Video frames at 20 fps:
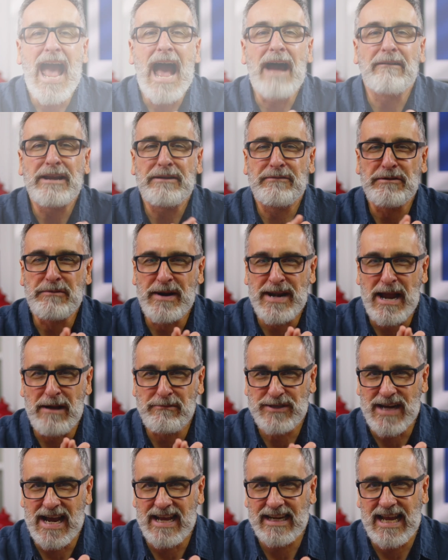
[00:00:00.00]
Howdy everyone,
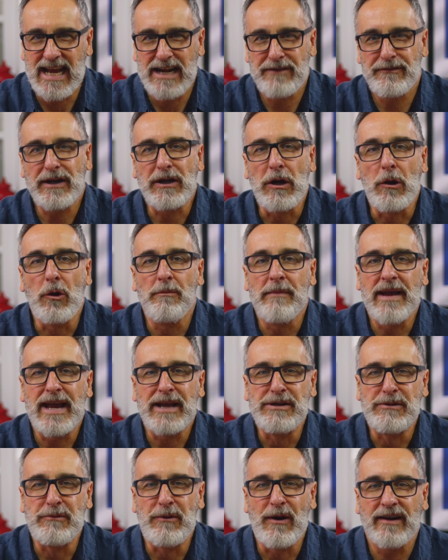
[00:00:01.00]
I'm John Kenific, Old
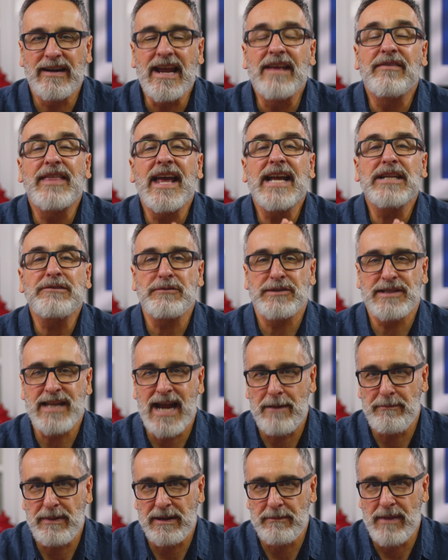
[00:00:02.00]
Man New Art, and thanks for
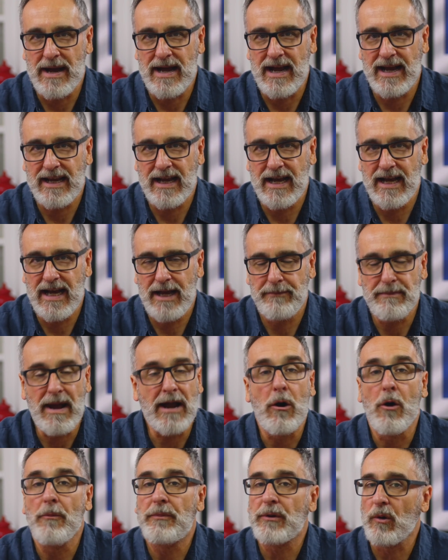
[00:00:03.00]
stopping by. I
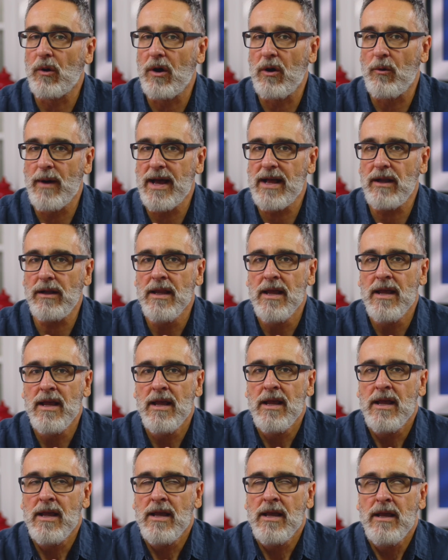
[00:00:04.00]
hope you're all well.
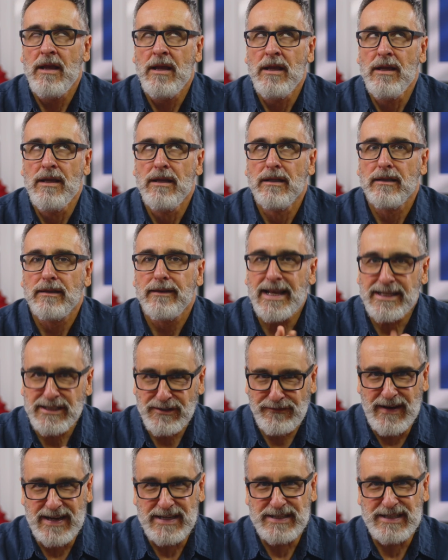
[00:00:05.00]
Let's
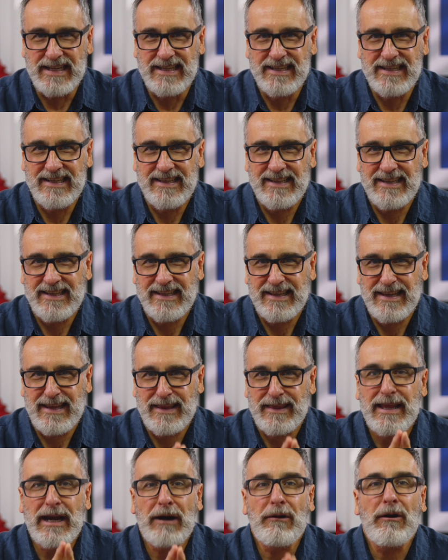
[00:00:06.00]
face it,
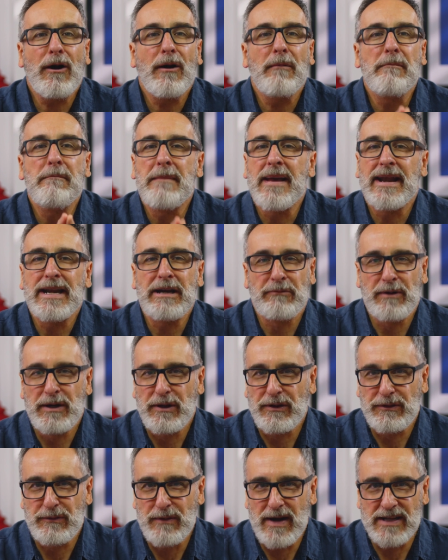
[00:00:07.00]
there are many
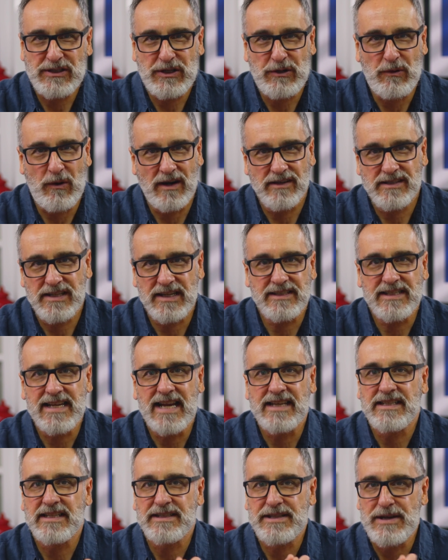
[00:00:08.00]
real threats to our
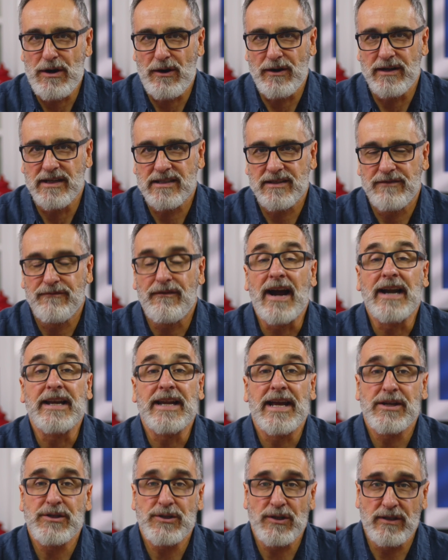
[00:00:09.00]
success as an artist.
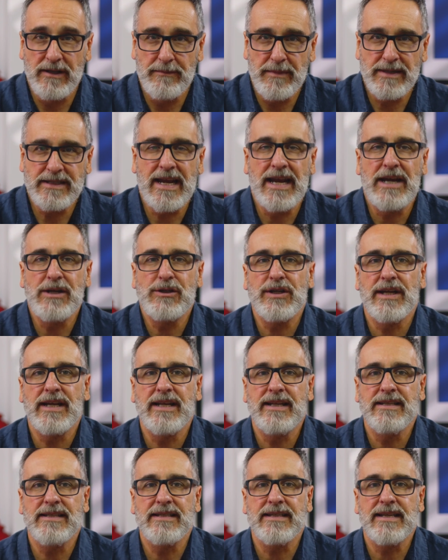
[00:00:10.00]
Financial
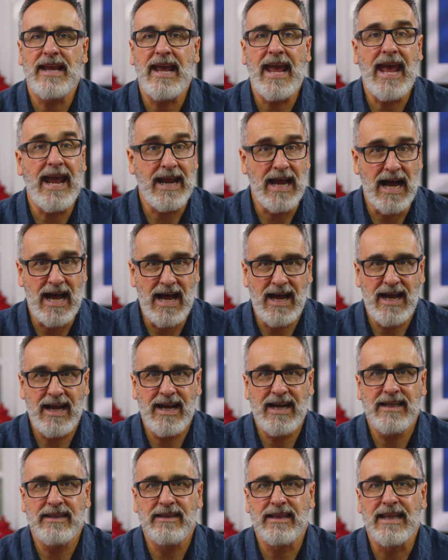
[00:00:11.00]
limitations,
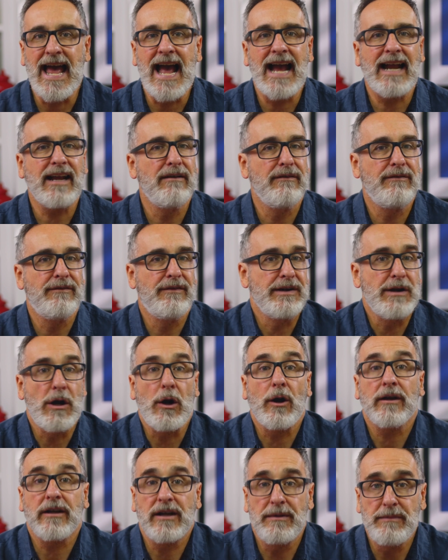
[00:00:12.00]
AI, lack of an
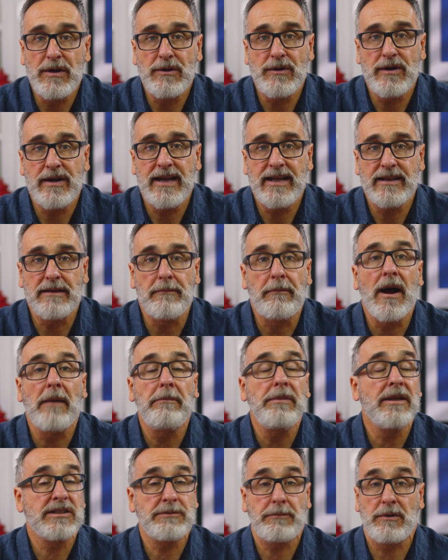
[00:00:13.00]
art community, the
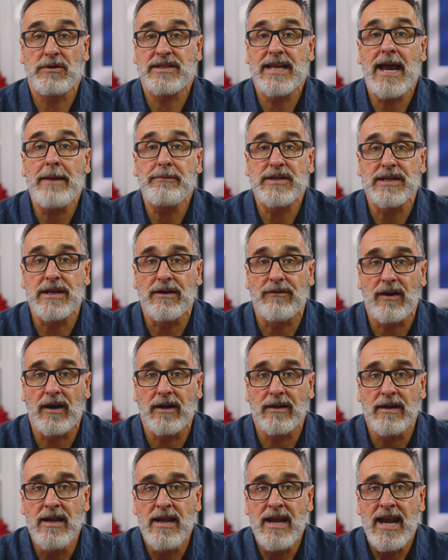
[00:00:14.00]
public's perception of
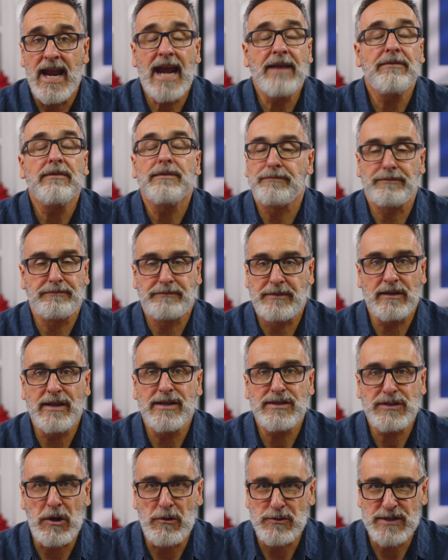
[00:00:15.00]
art, and the
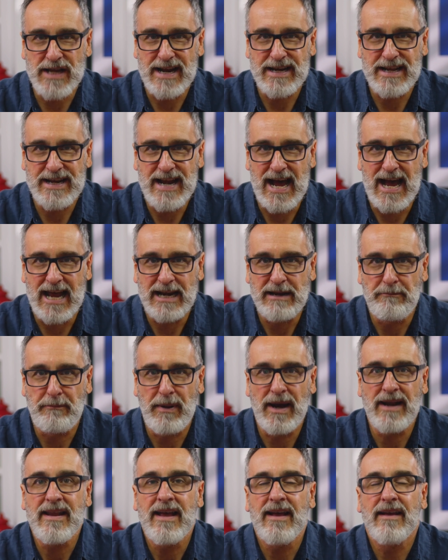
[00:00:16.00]
list goes on and on.
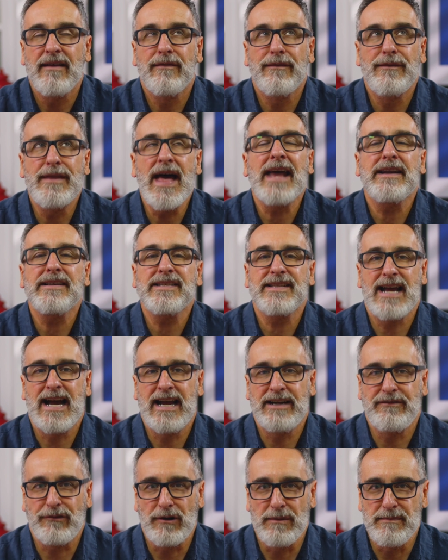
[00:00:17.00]
But that
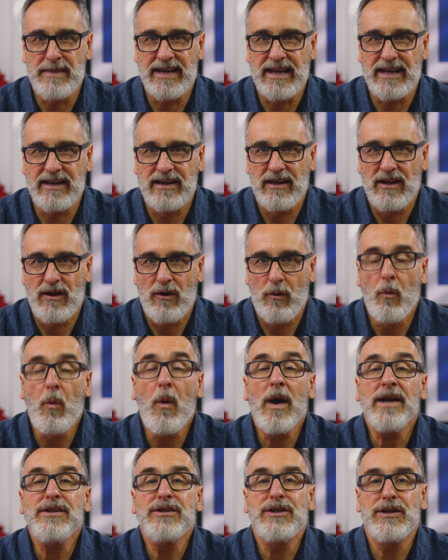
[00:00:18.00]
aside for a minute,
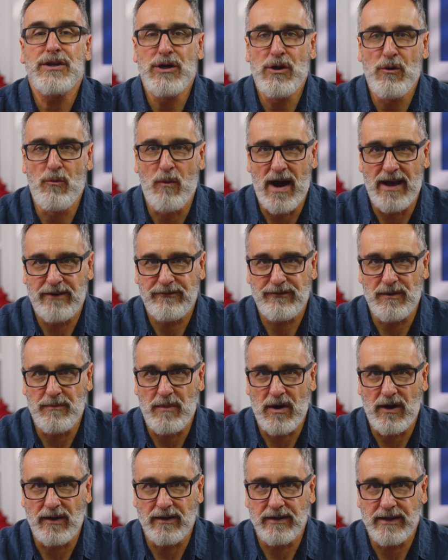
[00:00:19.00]
what do you want from
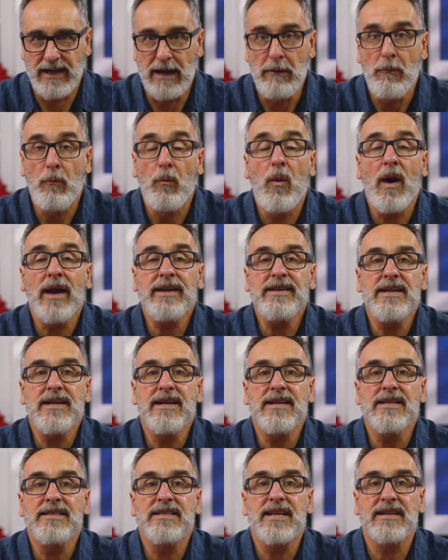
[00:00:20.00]
art? And what
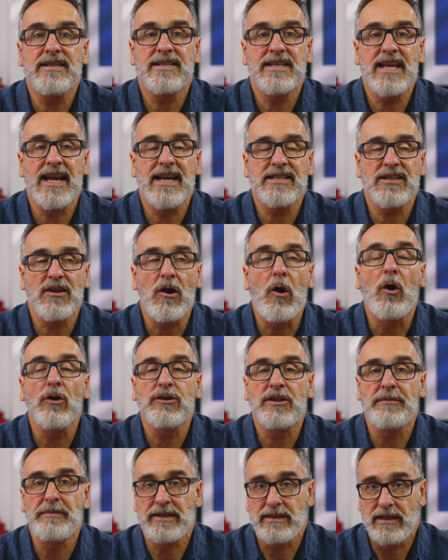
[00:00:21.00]
does success
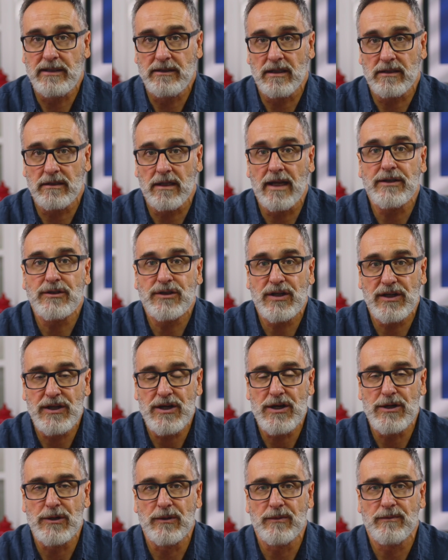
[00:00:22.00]
ultimately look like to
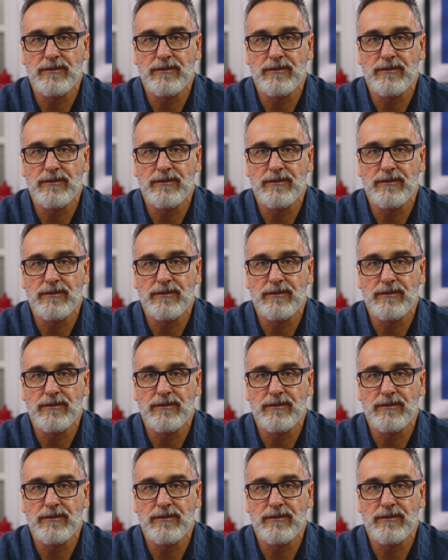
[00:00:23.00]
you?